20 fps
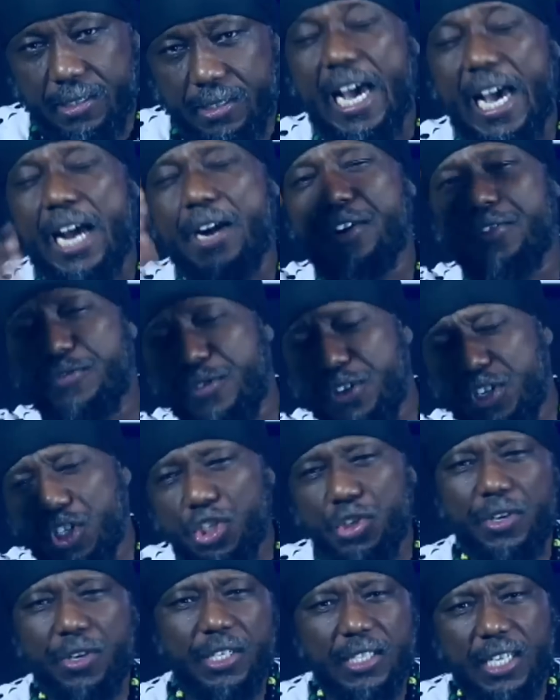Their
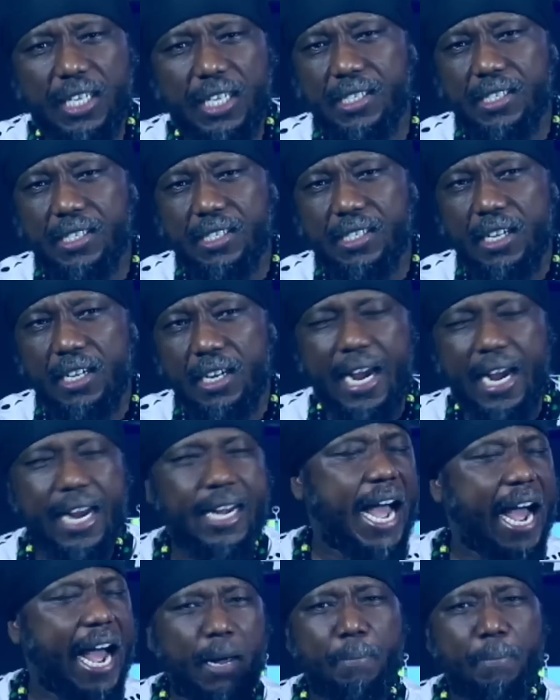refrigerators
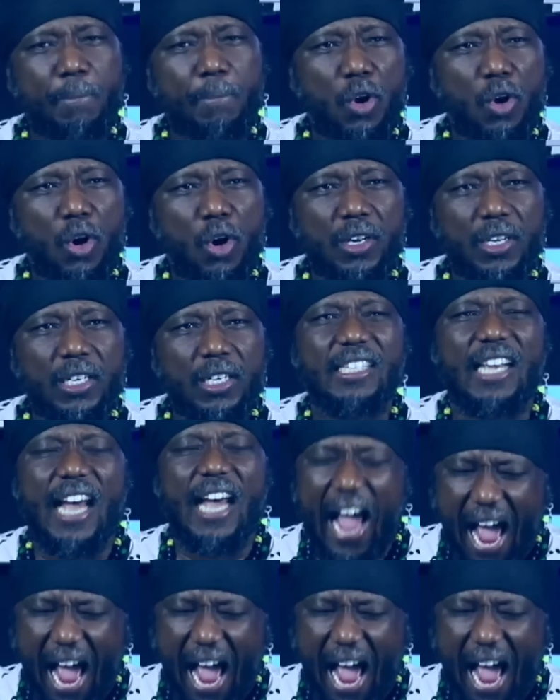and other belongings